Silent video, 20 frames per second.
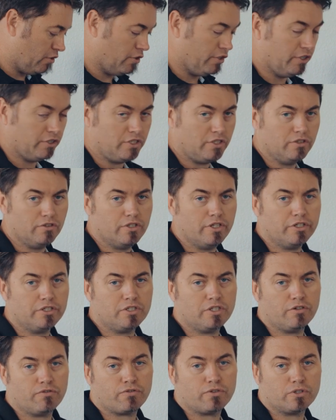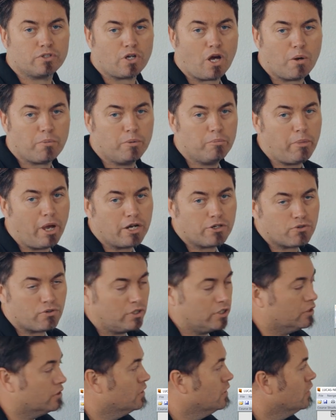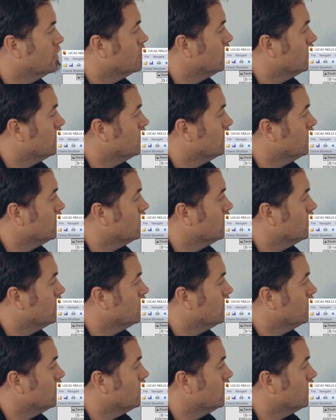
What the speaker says: on the different type of battery,